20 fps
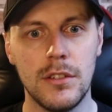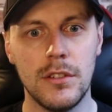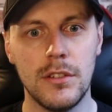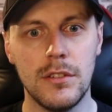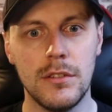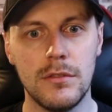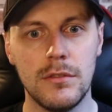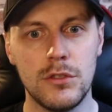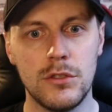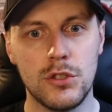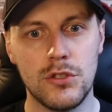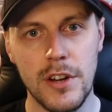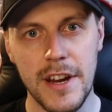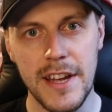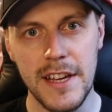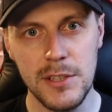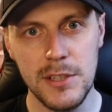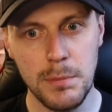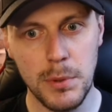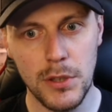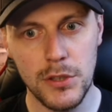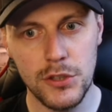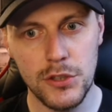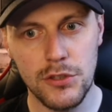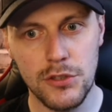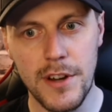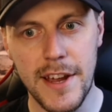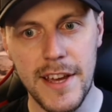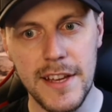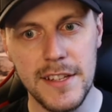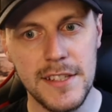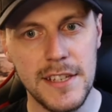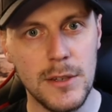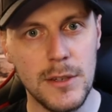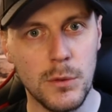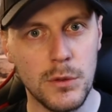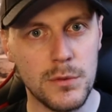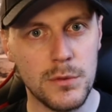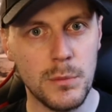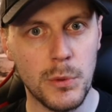stress plus stress
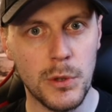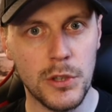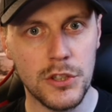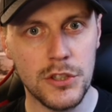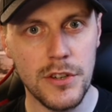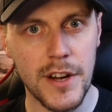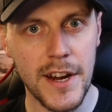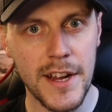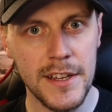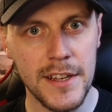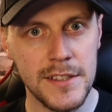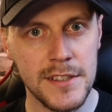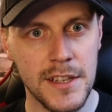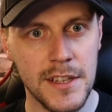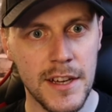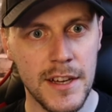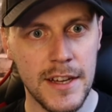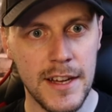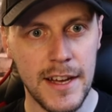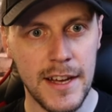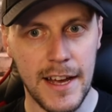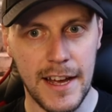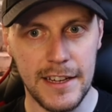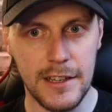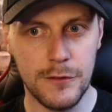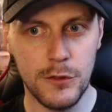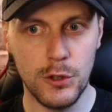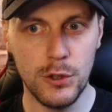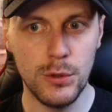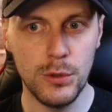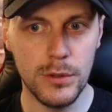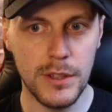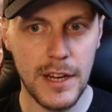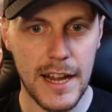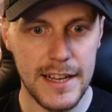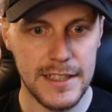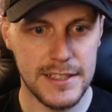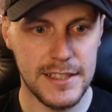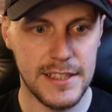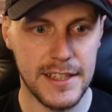equals more stress. And if you don't
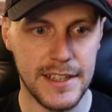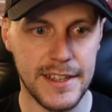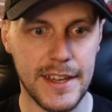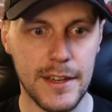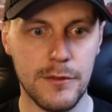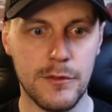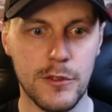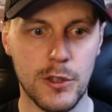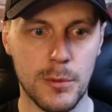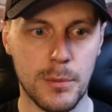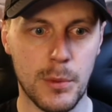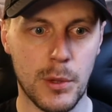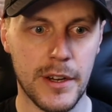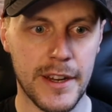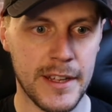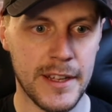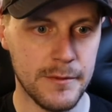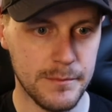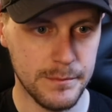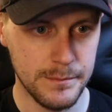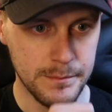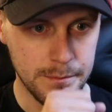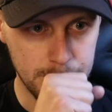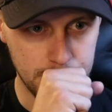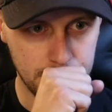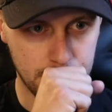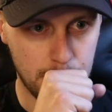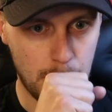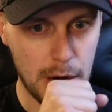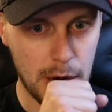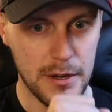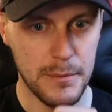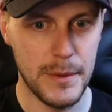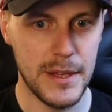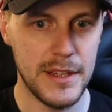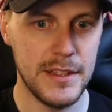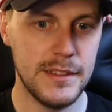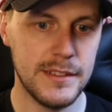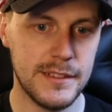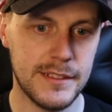actually give your body,
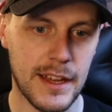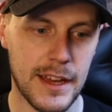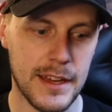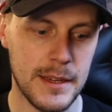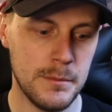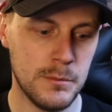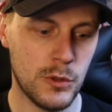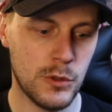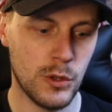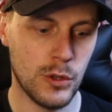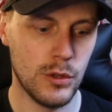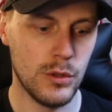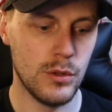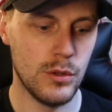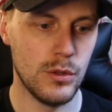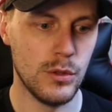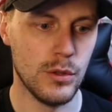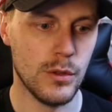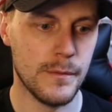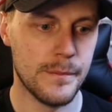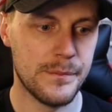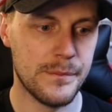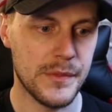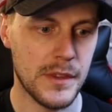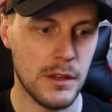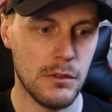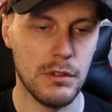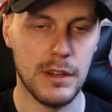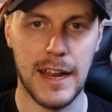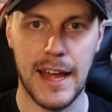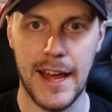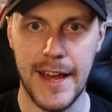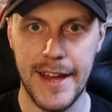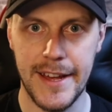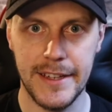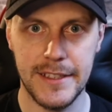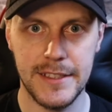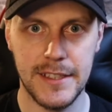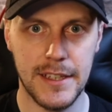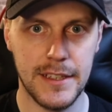time to
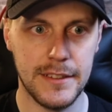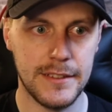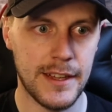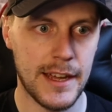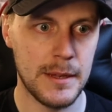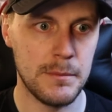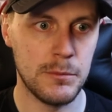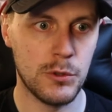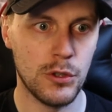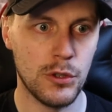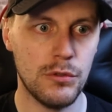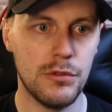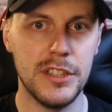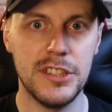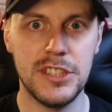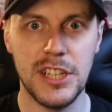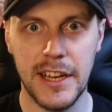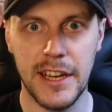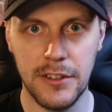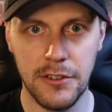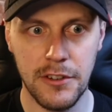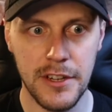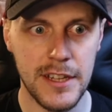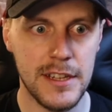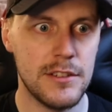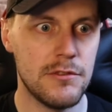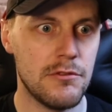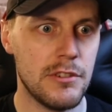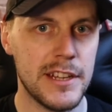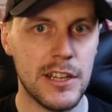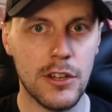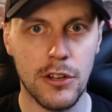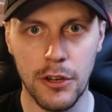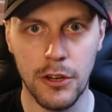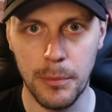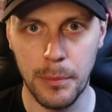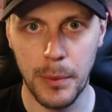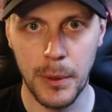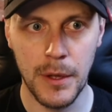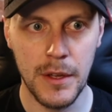relax and time to regenerate and
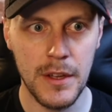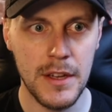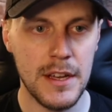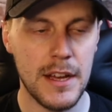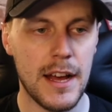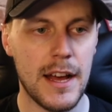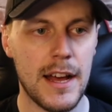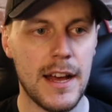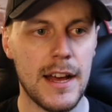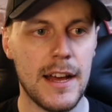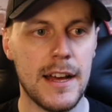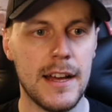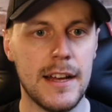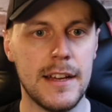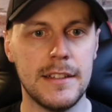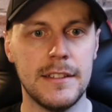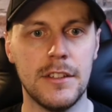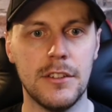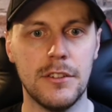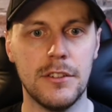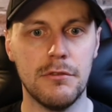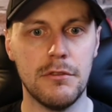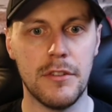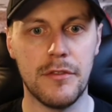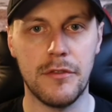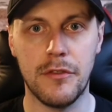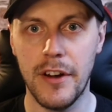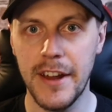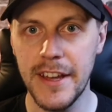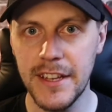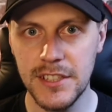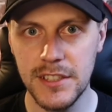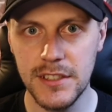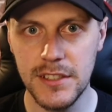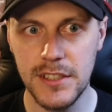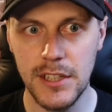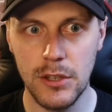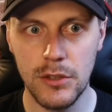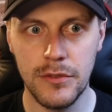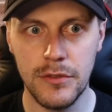recoup and refresh
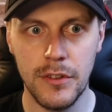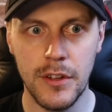itself,